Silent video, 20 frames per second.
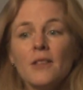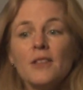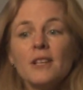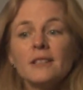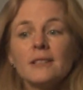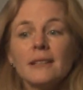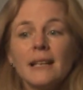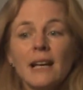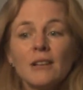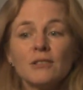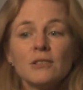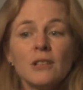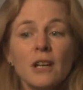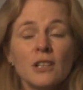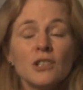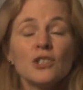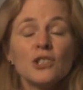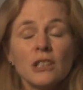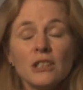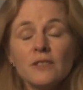this allows
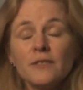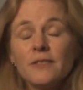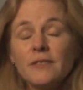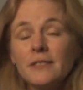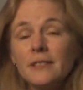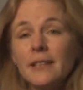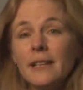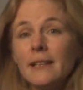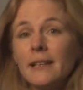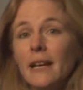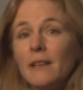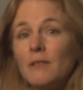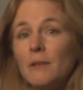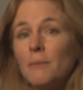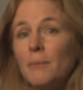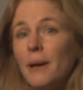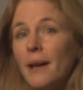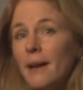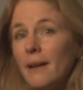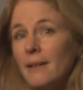not just for DNA
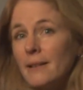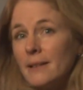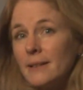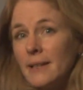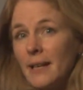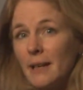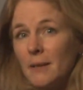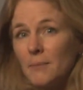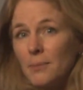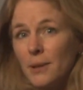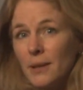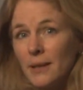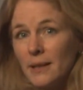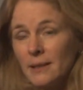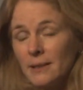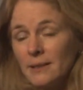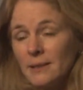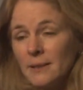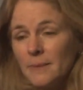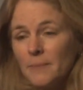repair to take
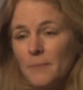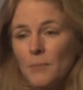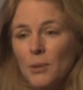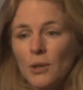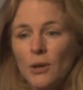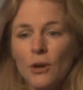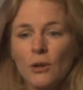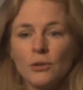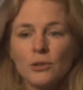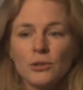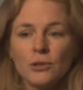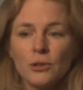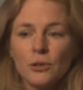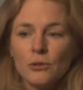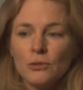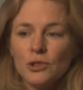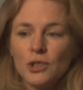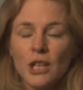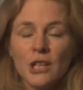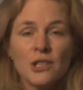place, but
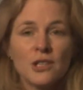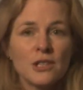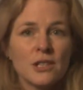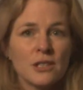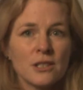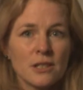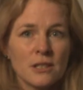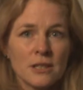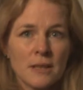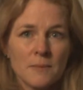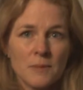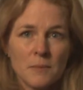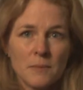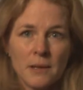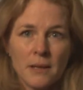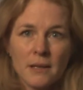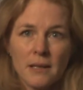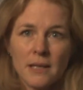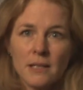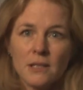also changes in
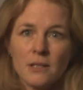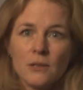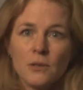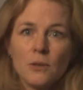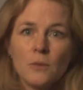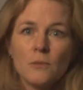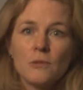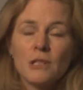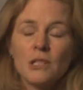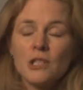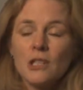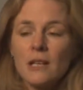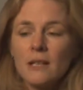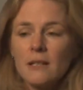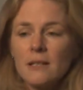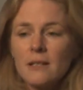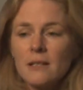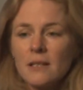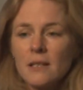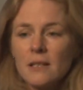susceptibility to
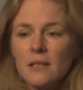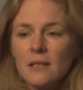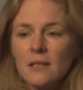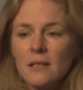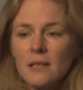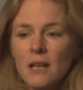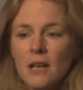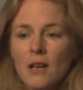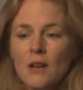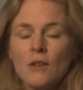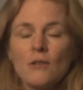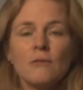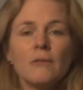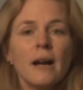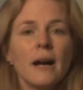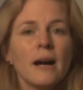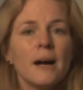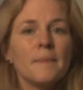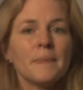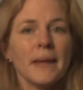tumorigenesis,
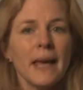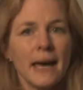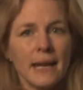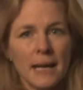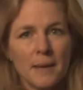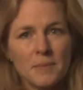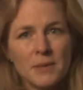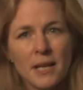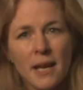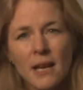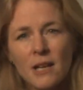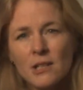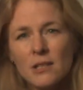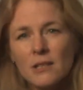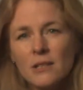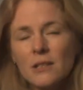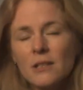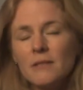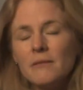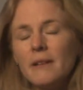um,
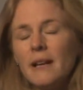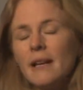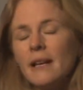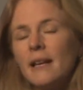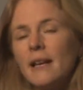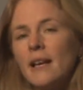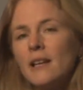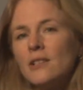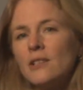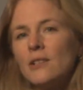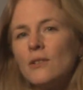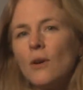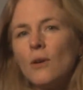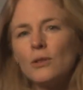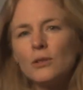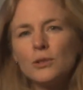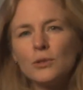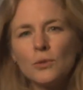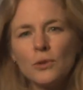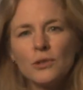adaptation to the radiation,
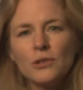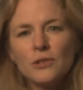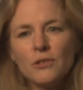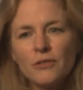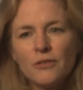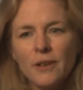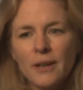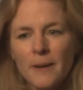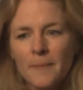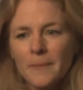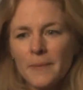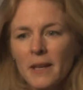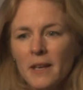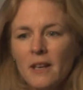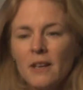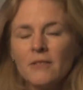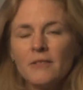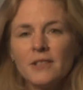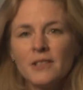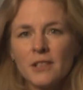all sorts of um,
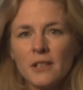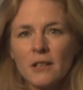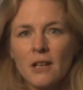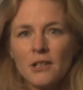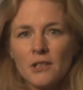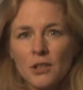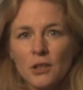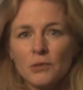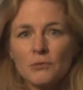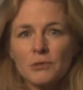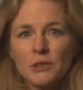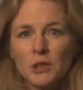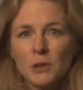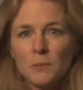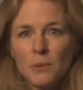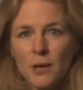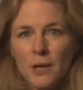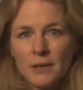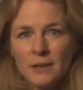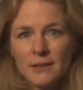physiological
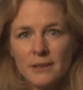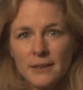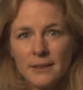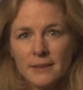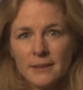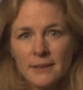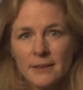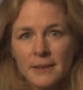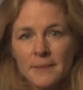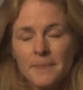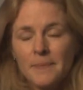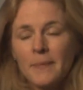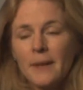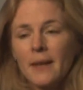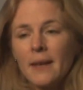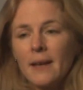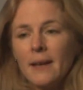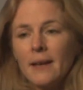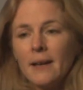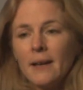responses
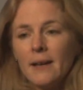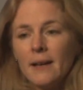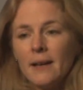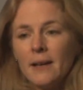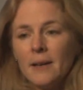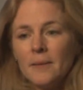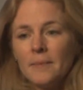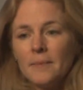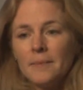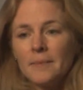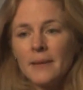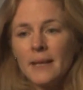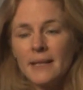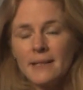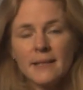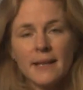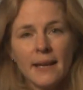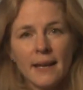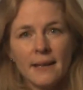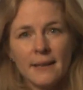um,
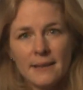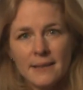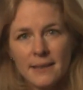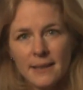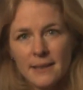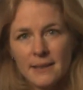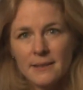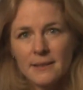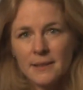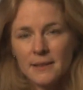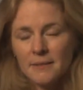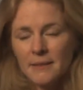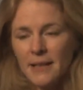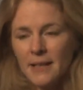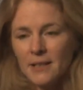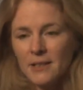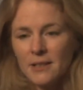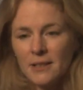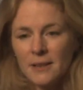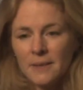get taken into
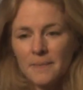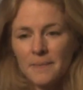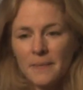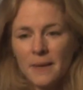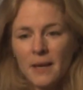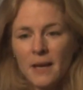consideration.